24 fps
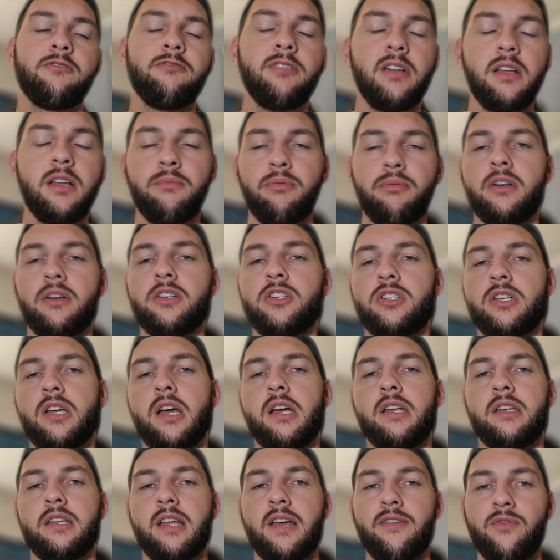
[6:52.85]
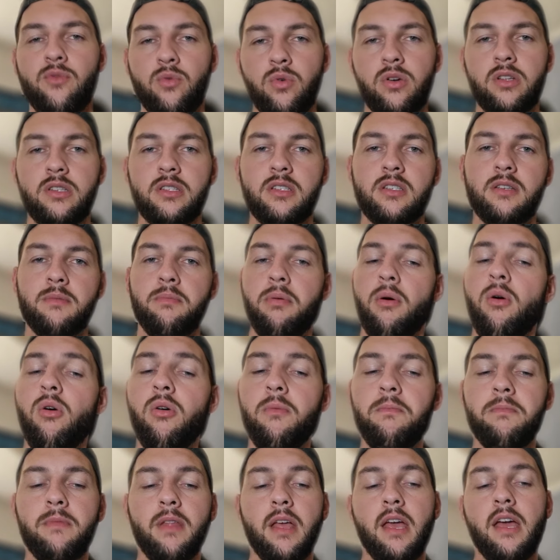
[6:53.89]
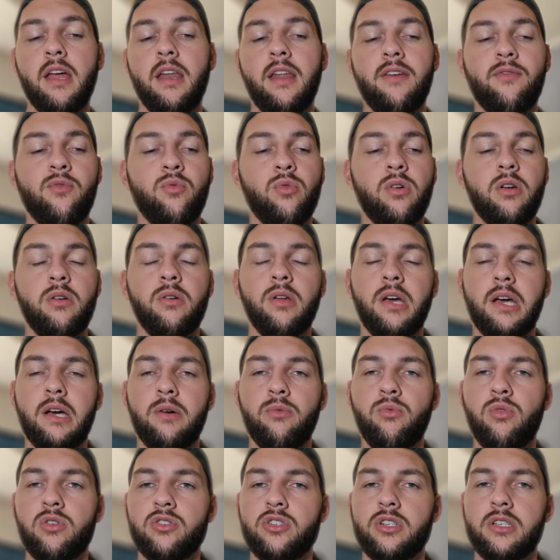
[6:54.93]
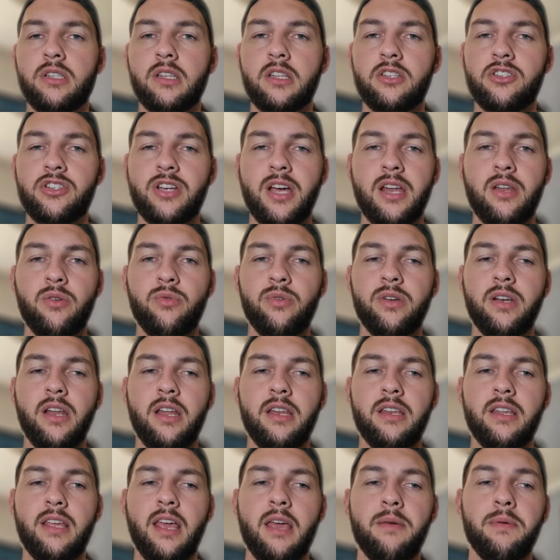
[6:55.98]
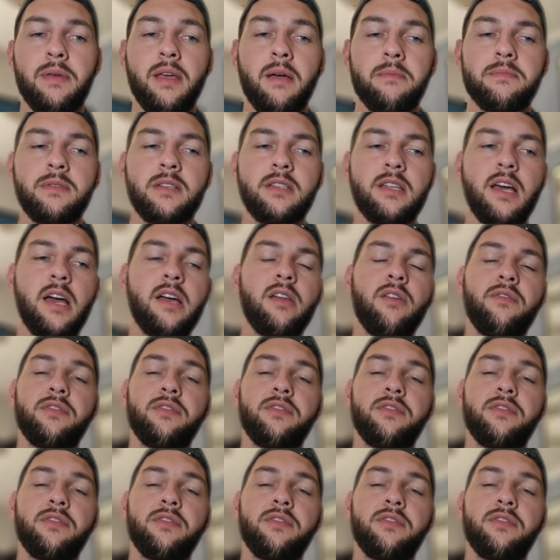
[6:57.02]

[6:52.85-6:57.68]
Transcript: I really appreciate everyone's support and everyone watching the channel and keeping up to date.